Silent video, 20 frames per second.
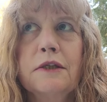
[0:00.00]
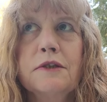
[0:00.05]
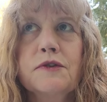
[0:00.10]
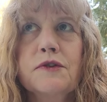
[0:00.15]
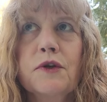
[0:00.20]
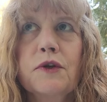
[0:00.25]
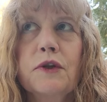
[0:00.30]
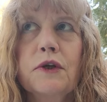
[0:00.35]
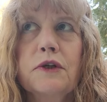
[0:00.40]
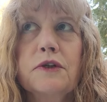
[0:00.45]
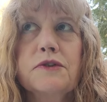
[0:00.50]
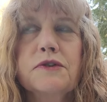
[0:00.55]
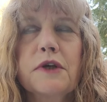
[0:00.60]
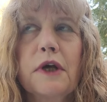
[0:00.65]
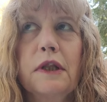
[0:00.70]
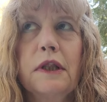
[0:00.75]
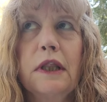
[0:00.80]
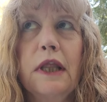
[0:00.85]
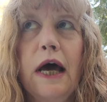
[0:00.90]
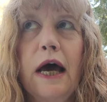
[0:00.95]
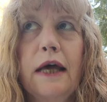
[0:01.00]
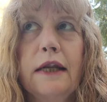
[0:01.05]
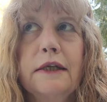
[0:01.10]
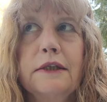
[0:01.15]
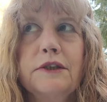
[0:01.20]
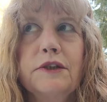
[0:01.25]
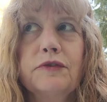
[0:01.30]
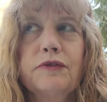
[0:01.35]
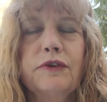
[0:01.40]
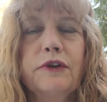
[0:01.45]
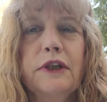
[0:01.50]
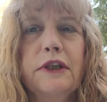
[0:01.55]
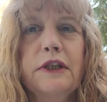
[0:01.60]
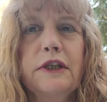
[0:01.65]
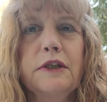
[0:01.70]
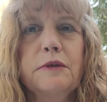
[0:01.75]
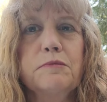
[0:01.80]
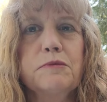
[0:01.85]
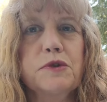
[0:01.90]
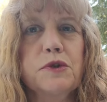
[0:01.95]
So there's a lot of different
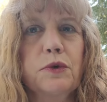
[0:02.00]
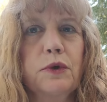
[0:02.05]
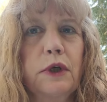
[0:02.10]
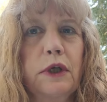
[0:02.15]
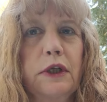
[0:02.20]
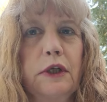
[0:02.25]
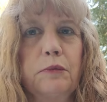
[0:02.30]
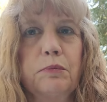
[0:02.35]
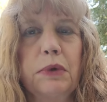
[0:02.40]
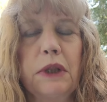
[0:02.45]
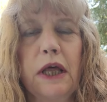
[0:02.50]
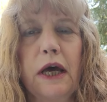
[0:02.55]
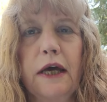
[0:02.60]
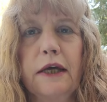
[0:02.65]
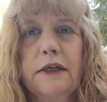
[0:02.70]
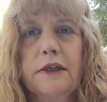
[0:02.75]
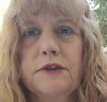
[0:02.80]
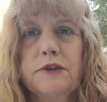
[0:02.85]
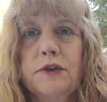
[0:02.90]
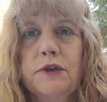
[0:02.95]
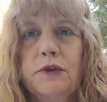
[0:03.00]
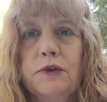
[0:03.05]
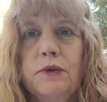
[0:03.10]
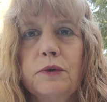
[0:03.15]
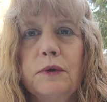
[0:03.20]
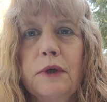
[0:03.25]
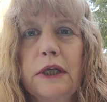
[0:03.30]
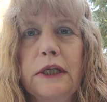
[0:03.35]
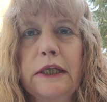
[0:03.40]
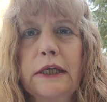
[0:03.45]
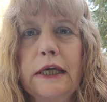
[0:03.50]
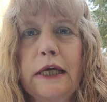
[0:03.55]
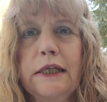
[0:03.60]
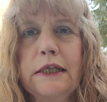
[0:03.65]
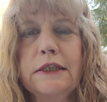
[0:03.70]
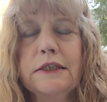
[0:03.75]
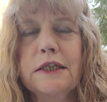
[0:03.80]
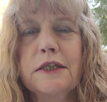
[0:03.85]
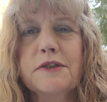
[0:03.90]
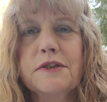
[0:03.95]
themes you can apply it to, and again,
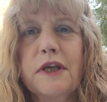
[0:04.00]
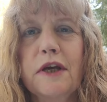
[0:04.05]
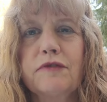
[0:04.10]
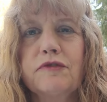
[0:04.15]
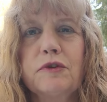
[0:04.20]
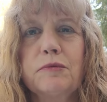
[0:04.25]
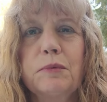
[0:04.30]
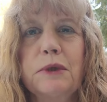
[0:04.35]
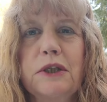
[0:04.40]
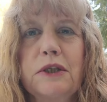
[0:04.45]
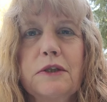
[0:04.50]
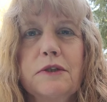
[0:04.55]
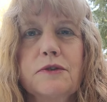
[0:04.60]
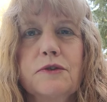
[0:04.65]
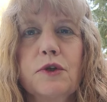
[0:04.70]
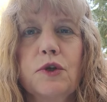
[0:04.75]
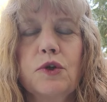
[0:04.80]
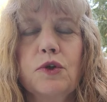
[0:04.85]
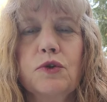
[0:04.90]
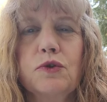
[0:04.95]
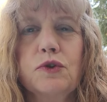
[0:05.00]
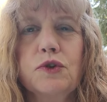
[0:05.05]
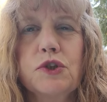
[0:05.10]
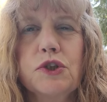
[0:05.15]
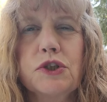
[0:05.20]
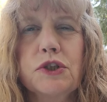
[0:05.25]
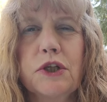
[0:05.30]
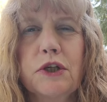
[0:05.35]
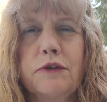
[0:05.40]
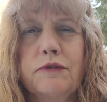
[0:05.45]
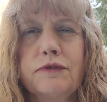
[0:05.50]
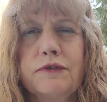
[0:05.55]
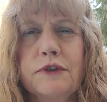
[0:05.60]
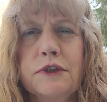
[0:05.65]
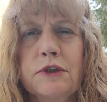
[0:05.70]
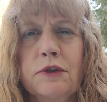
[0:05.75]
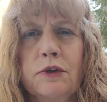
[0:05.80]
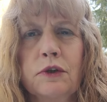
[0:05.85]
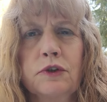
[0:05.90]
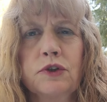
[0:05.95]
it doesn't have to be this huge
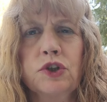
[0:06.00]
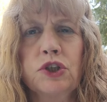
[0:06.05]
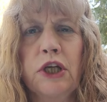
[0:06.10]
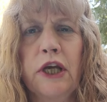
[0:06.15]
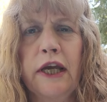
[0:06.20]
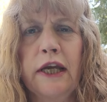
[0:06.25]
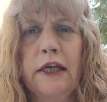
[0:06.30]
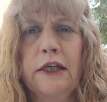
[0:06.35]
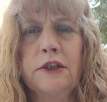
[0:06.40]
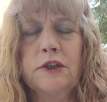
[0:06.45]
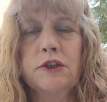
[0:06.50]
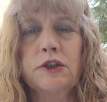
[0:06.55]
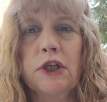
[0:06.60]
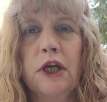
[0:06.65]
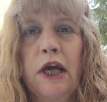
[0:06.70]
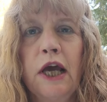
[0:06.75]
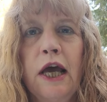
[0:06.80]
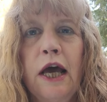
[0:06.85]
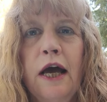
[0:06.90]
shift or change.